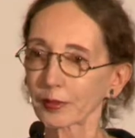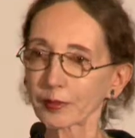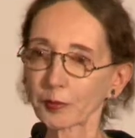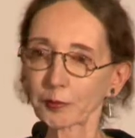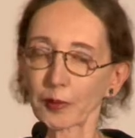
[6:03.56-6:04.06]

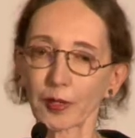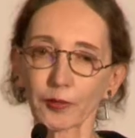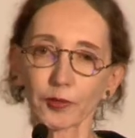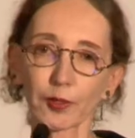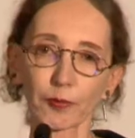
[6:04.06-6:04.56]

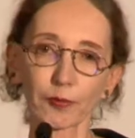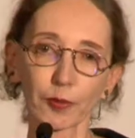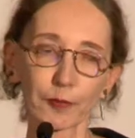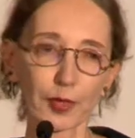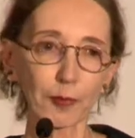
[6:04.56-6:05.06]
expressed, that
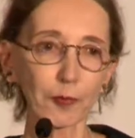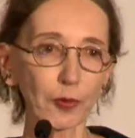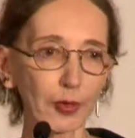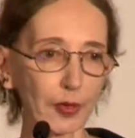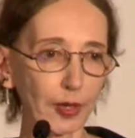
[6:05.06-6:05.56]
from that
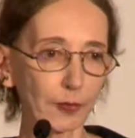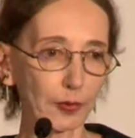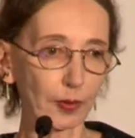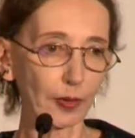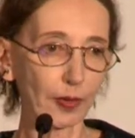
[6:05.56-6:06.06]
point
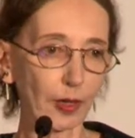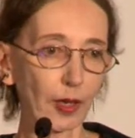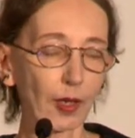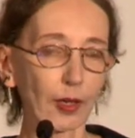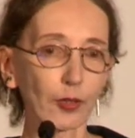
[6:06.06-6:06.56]
onward,
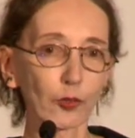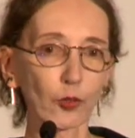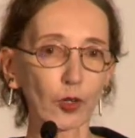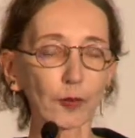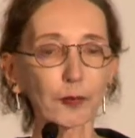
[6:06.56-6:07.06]

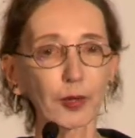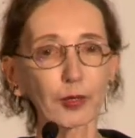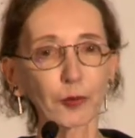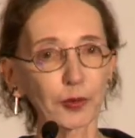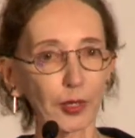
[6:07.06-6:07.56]
Norman
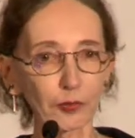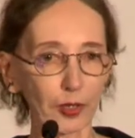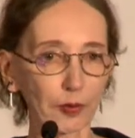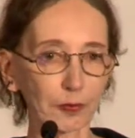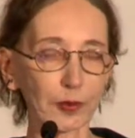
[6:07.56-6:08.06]
Mailer would not
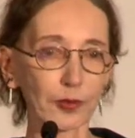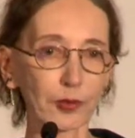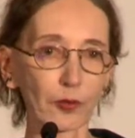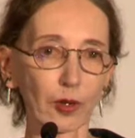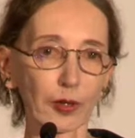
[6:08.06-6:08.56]
try to please
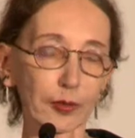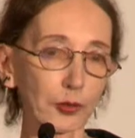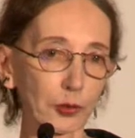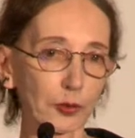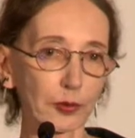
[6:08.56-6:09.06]
an
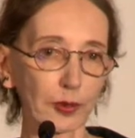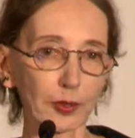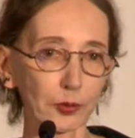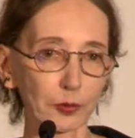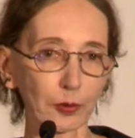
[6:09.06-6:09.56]
audience or
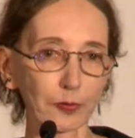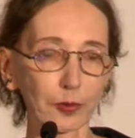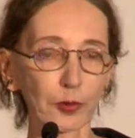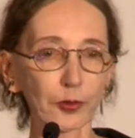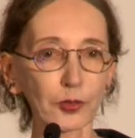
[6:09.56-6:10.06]
critics or
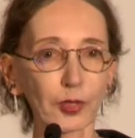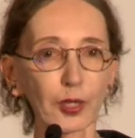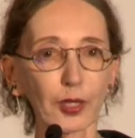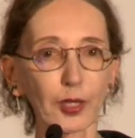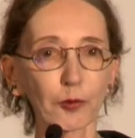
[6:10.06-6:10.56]
reviewers.
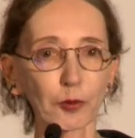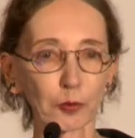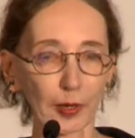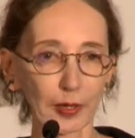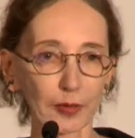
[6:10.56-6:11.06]
He would
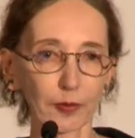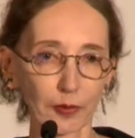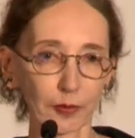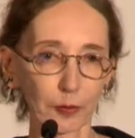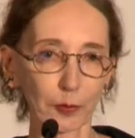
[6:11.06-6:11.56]
write
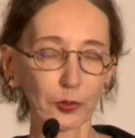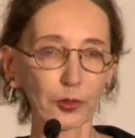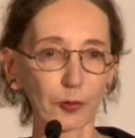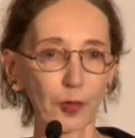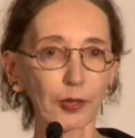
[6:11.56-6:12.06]
the books
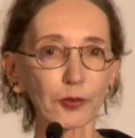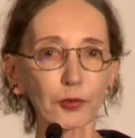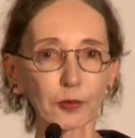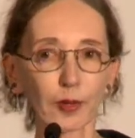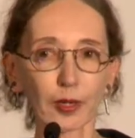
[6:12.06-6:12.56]
he wanted
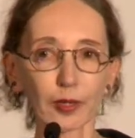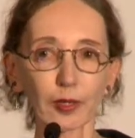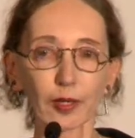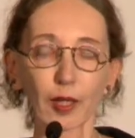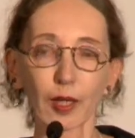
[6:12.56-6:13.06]
to
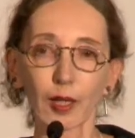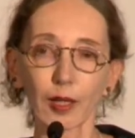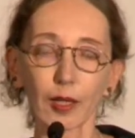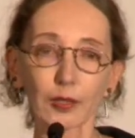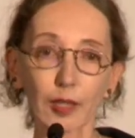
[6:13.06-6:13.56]
write.
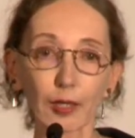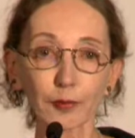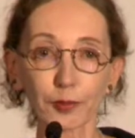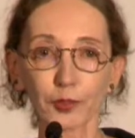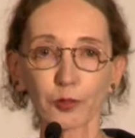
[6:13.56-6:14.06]
As
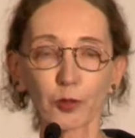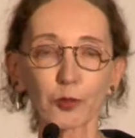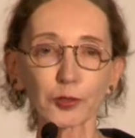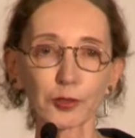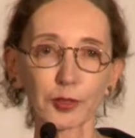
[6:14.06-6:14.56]
Oliver
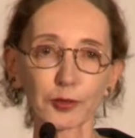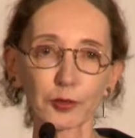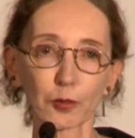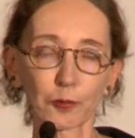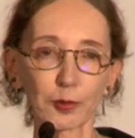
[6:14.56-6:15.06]
Stone said
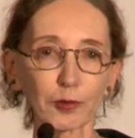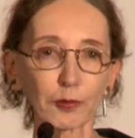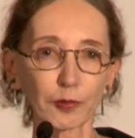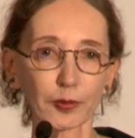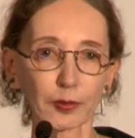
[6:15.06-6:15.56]
so
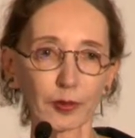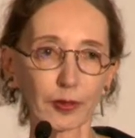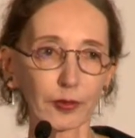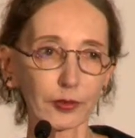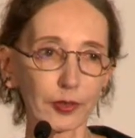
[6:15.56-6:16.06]
beautifully
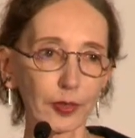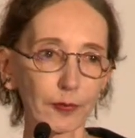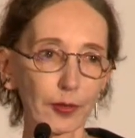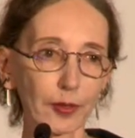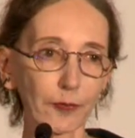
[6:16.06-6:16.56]
early this
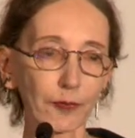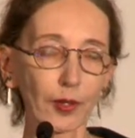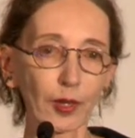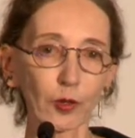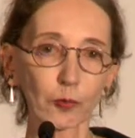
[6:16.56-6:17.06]
evening,
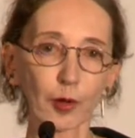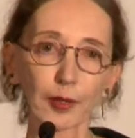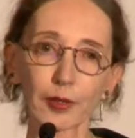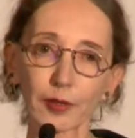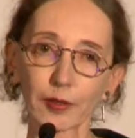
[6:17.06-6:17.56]

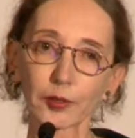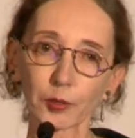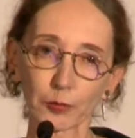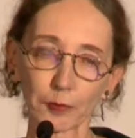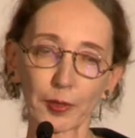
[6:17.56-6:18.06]
writing is
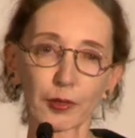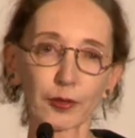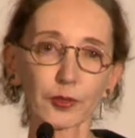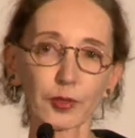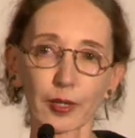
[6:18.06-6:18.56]
a rebellious